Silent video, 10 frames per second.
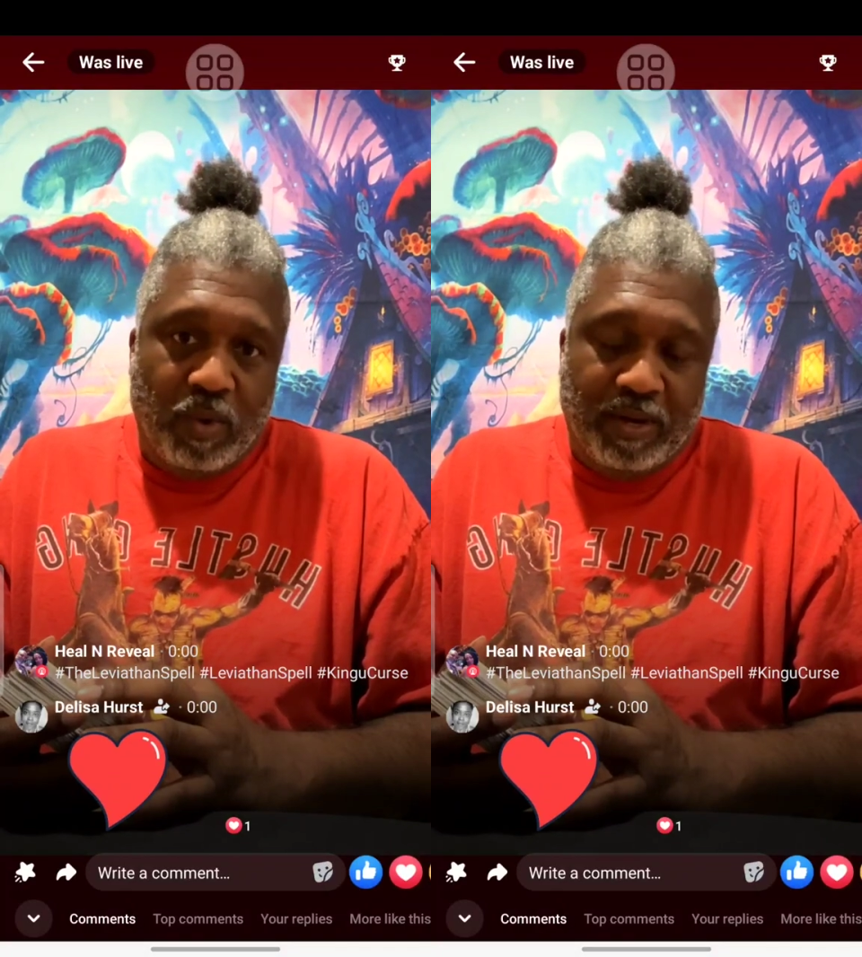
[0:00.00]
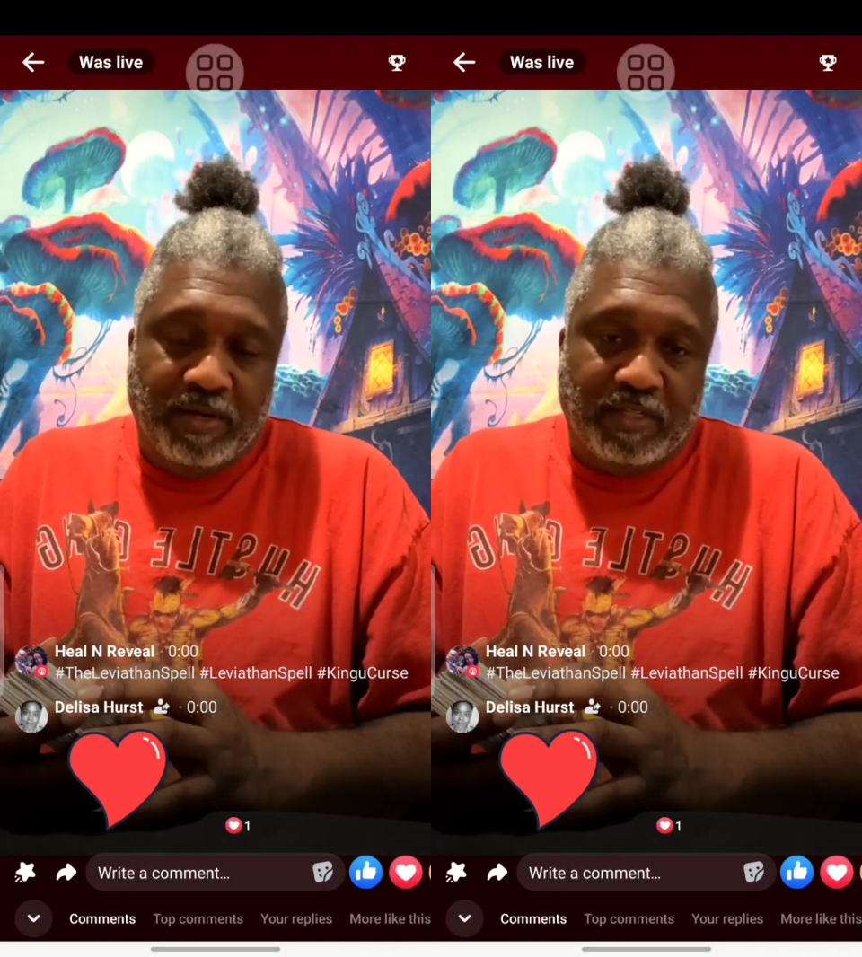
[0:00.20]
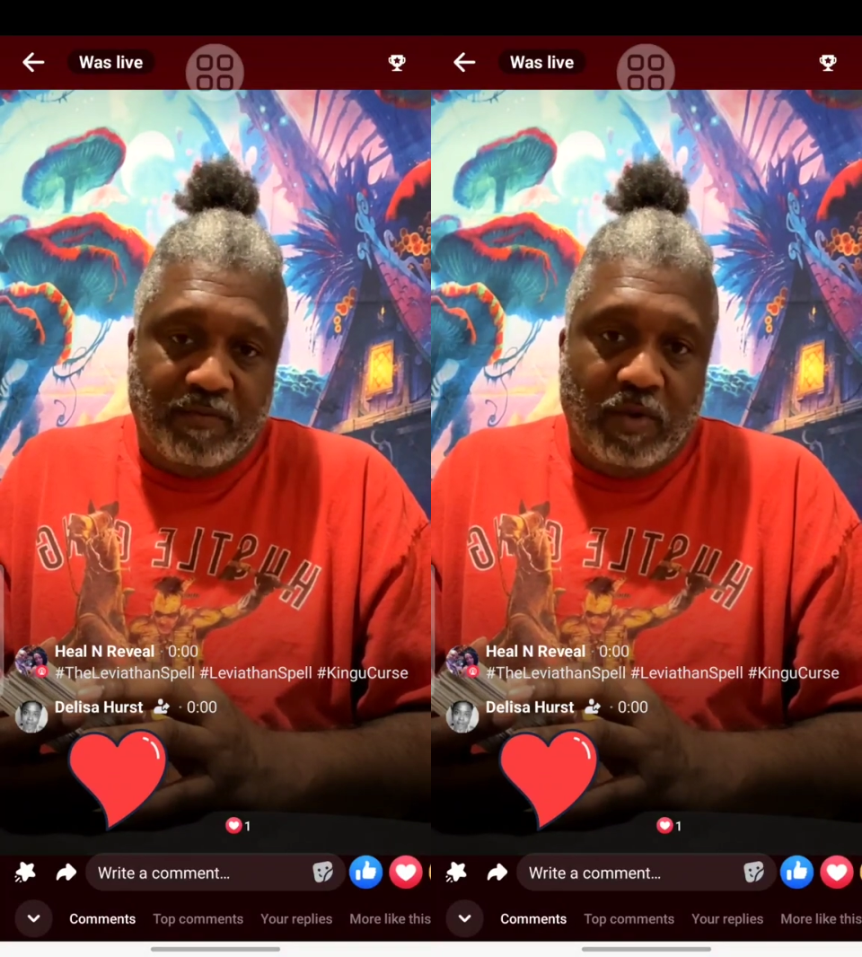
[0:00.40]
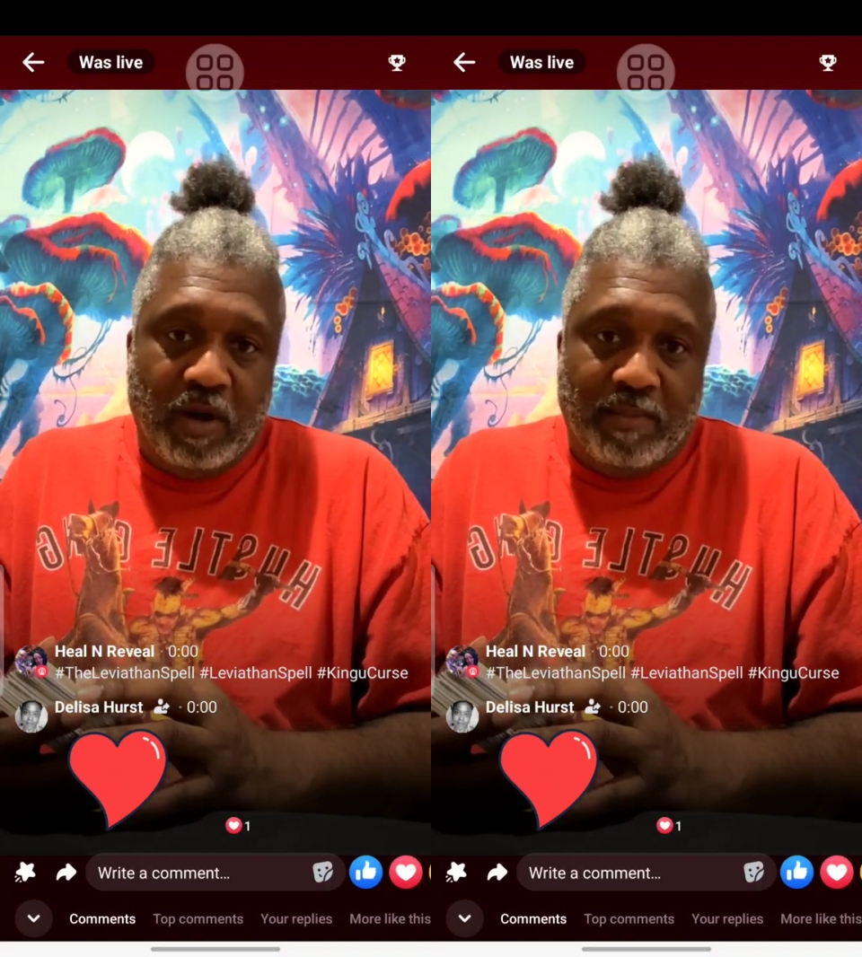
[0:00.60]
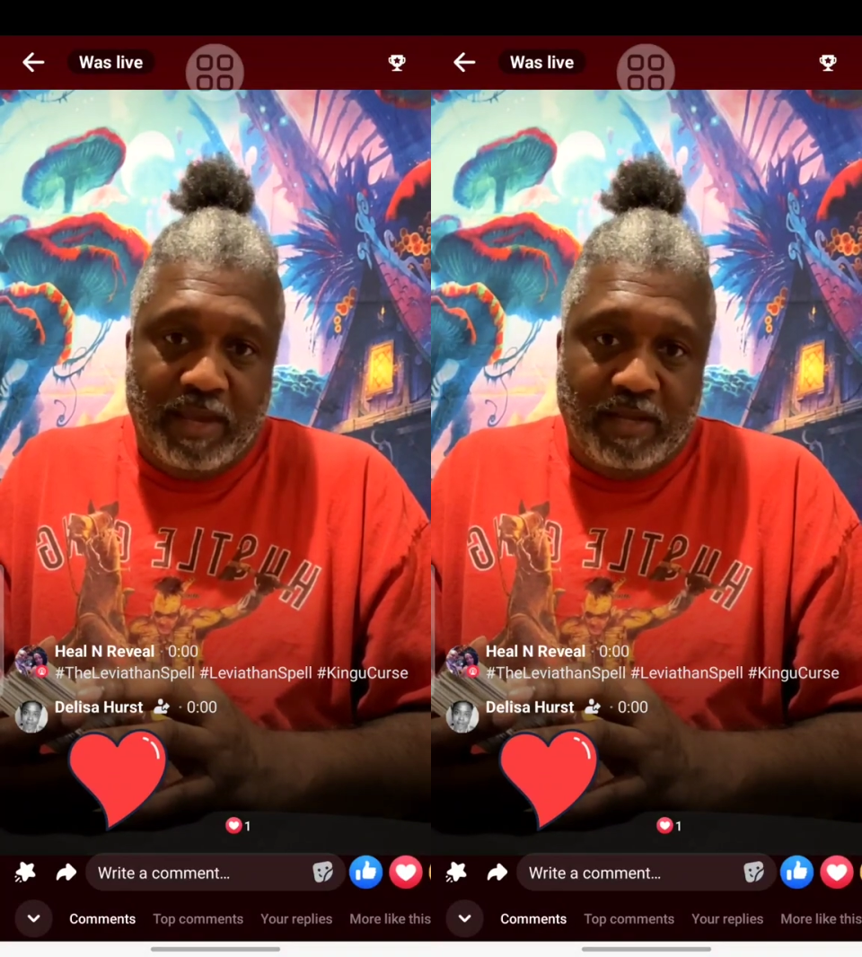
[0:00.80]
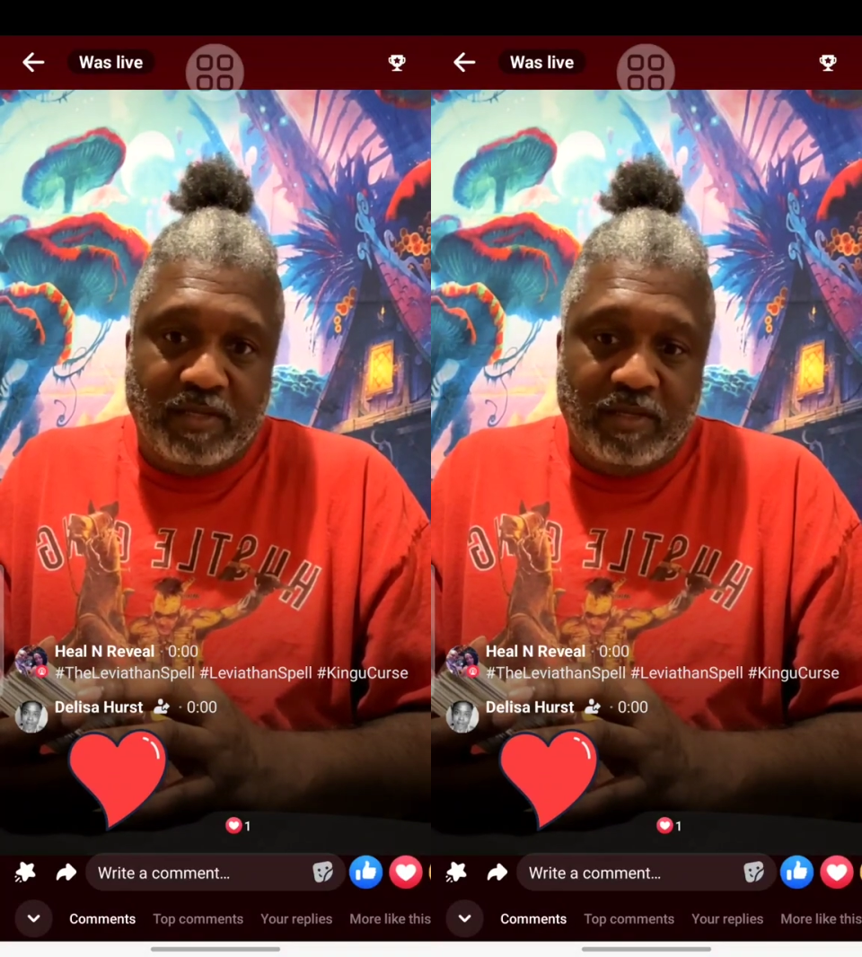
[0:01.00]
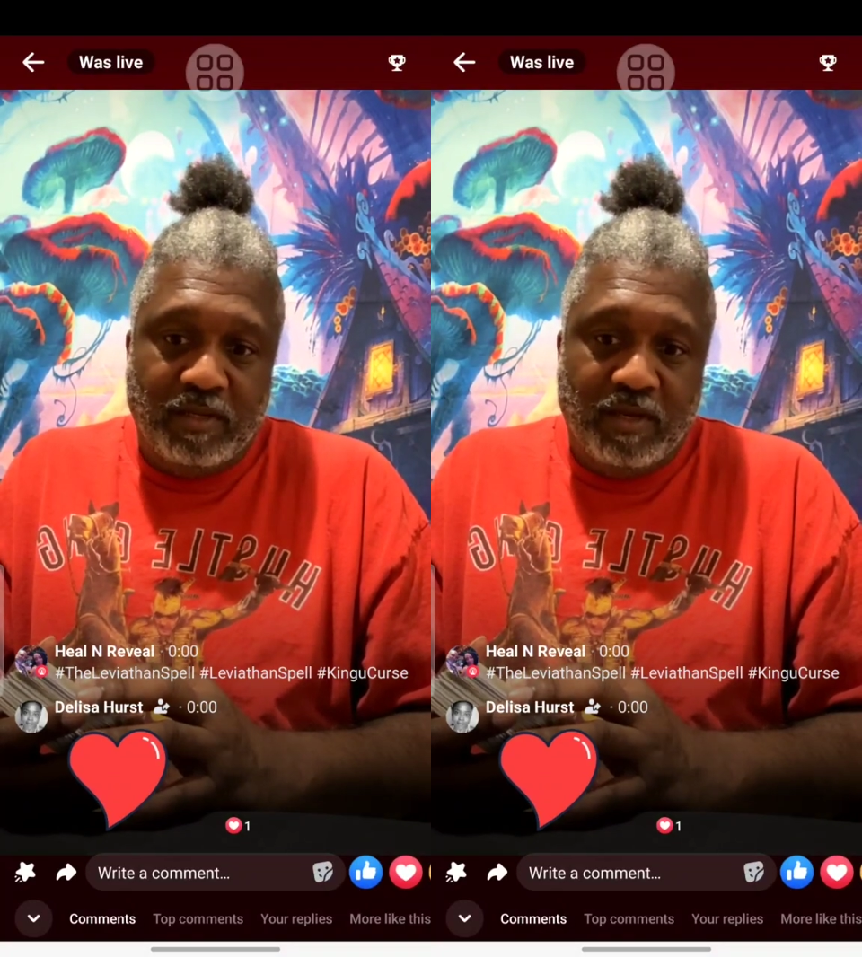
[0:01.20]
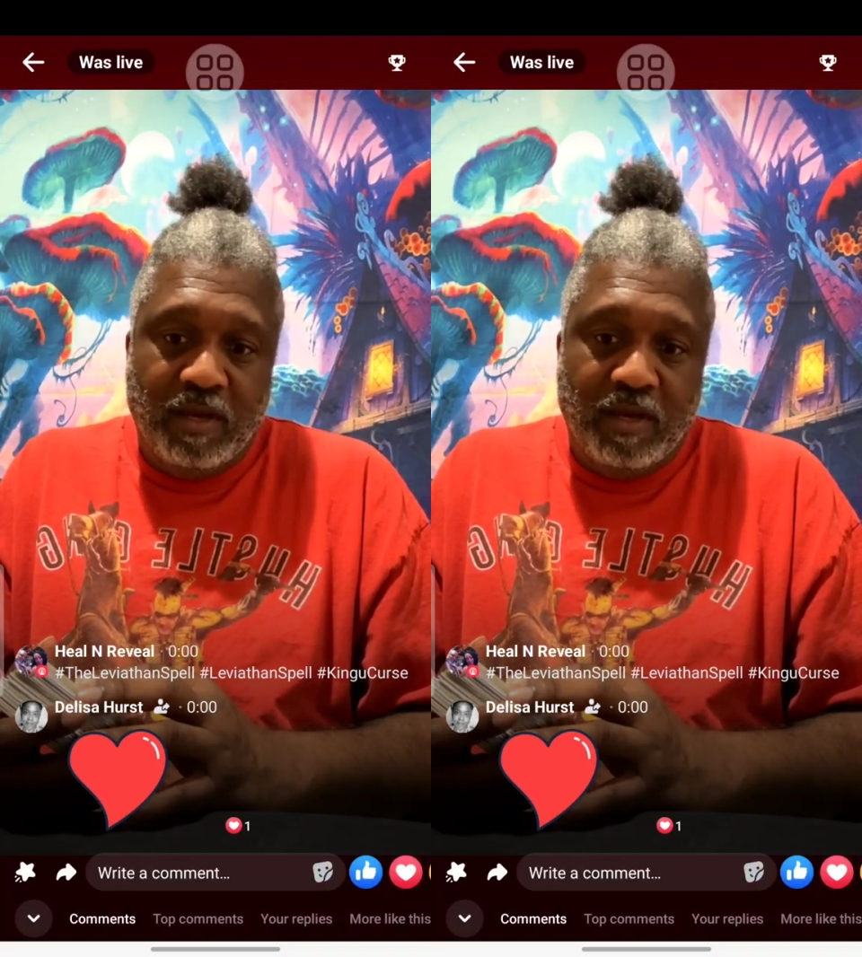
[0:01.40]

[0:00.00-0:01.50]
awareness of where I'm at.